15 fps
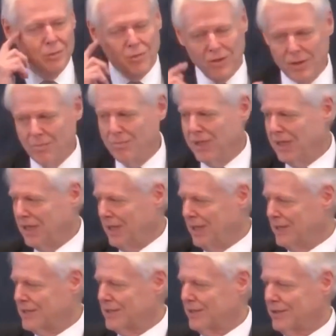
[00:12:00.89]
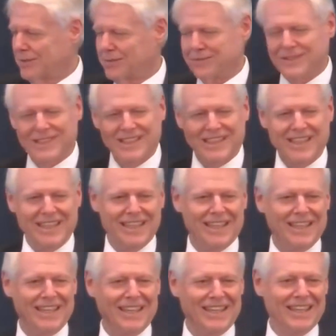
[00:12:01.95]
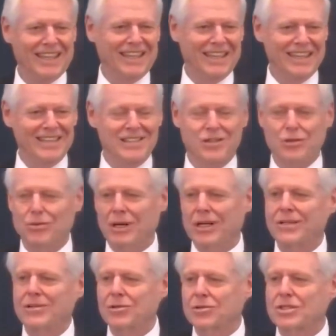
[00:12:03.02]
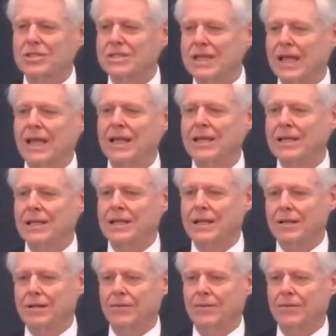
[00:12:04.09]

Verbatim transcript: begin to get into understanding